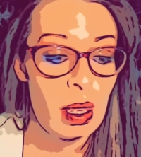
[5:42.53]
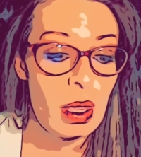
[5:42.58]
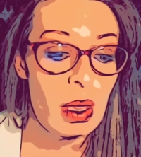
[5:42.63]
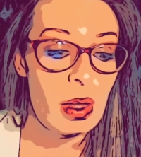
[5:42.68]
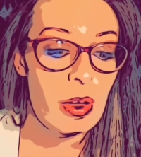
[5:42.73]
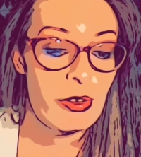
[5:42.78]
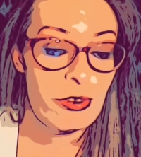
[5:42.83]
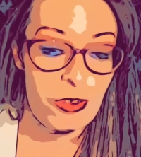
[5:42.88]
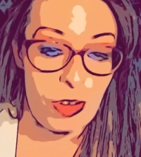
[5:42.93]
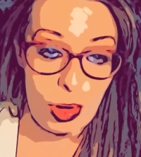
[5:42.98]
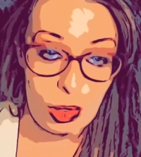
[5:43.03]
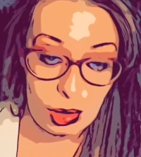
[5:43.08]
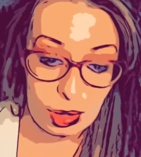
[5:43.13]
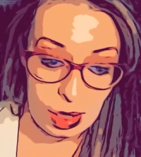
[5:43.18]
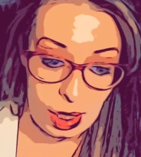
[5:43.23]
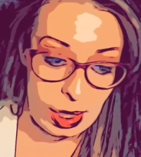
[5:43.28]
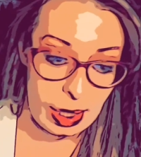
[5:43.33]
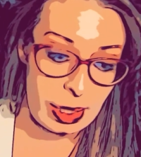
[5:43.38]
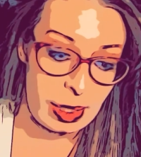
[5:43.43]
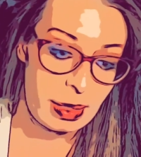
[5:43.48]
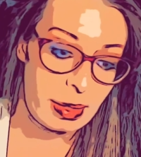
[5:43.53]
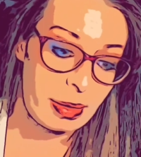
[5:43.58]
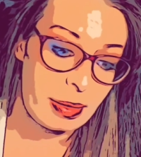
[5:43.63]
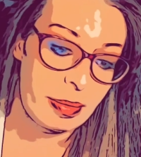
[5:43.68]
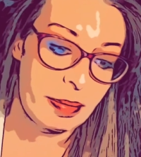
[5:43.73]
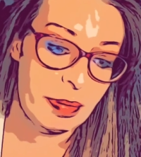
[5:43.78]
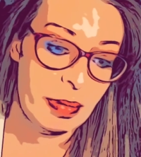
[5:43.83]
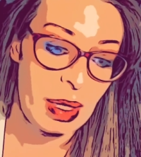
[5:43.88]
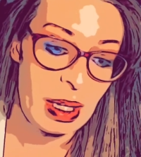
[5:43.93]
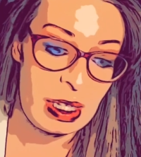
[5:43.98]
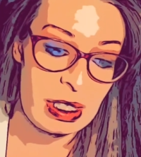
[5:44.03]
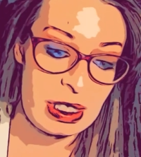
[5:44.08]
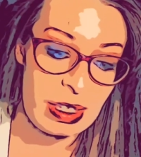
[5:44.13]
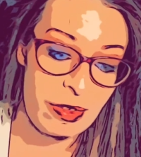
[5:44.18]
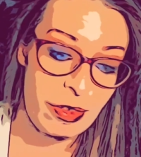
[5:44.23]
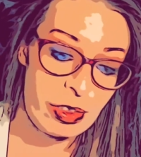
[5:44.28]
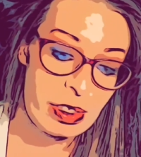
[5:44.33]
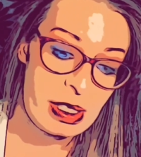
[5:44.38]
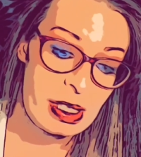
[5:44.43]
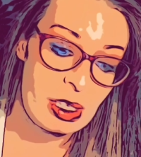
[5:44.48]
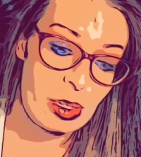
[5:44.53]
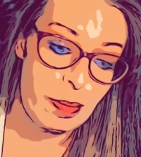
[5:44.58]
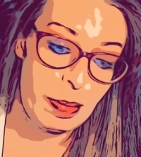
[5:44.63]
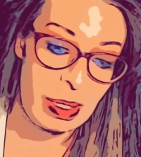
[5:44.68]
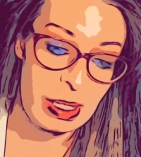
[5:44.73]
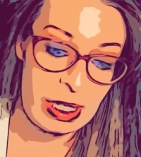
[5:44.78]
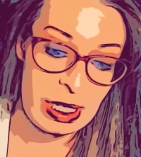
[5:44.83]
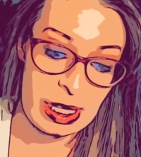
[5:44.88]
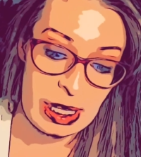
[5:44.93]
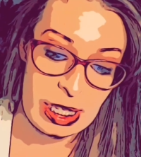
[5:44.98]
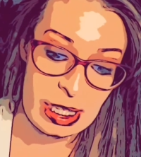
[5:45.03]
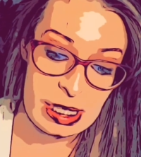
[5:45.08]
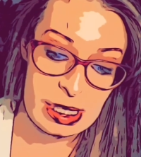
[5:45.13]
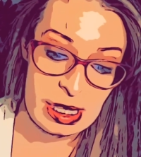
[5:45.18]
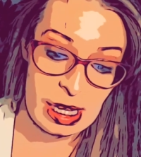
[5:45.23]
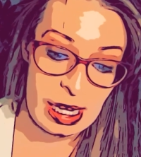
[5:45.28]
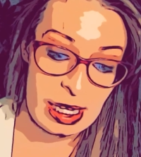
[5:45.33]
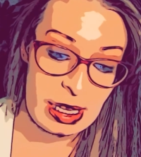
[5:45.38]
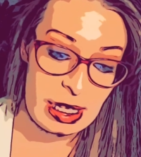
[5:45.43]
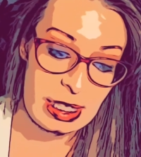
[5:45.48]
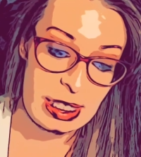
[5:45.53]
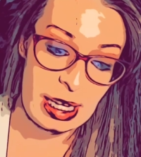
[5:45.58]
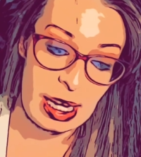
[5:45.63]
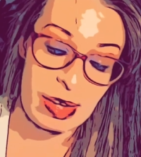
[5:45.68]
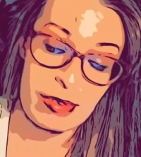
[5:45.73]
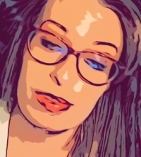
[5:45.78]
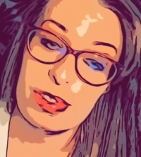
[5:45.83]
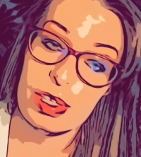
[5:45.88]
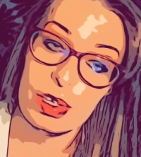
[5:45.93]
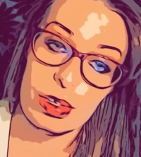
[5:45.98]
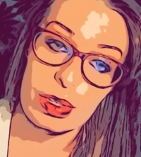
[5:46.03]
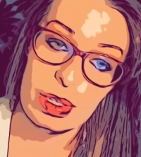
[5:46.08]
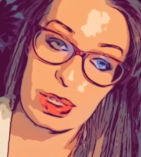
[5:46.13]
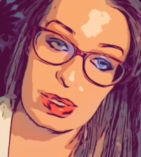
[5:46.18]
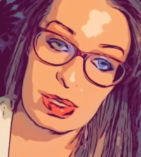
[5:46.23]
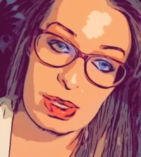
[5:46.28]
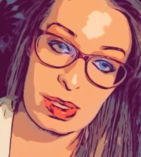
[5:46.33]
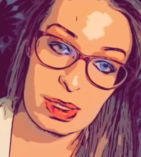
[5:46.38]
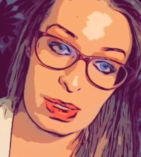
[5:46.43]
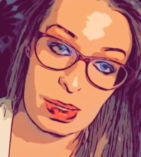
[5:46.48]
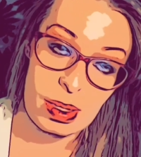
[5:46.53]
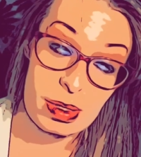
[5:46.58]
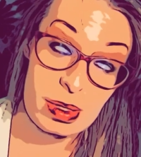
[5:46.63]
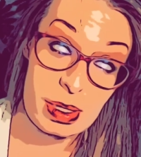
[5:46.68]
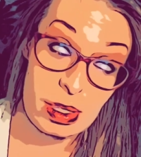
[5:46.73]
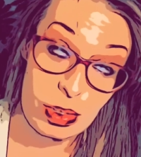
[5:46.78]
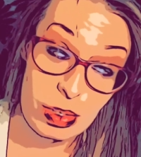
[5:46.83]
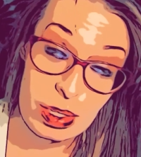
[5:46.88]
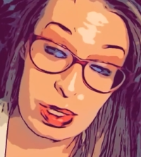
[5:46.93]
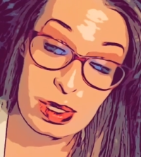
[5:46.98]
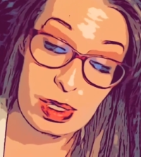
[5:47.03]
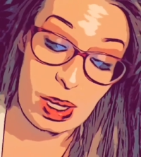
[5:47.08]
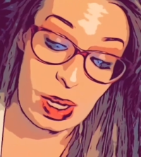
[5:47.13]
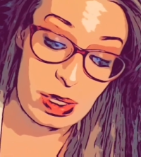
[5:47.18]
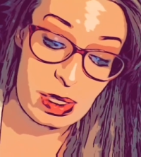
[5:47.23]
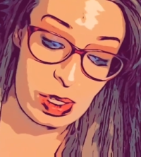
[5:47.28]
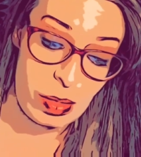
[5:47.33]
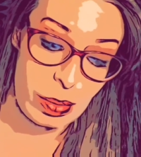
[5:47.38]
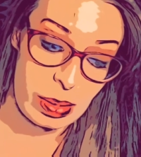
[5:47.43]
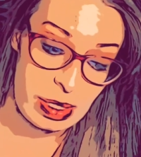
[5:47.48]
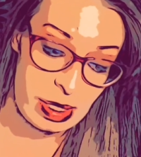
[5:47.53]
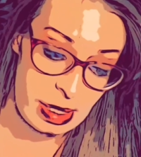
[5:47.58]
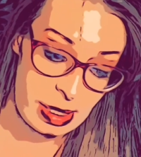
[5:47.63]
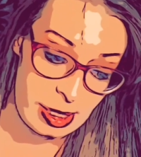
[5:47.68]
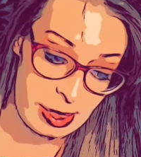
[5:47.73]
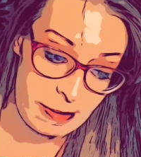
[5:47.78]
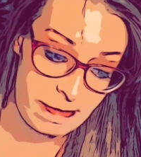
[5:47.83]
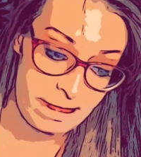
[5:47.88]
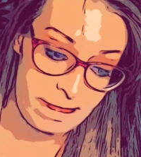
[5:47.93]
Fault line, a difference in opinion that is likely to have serious consequences.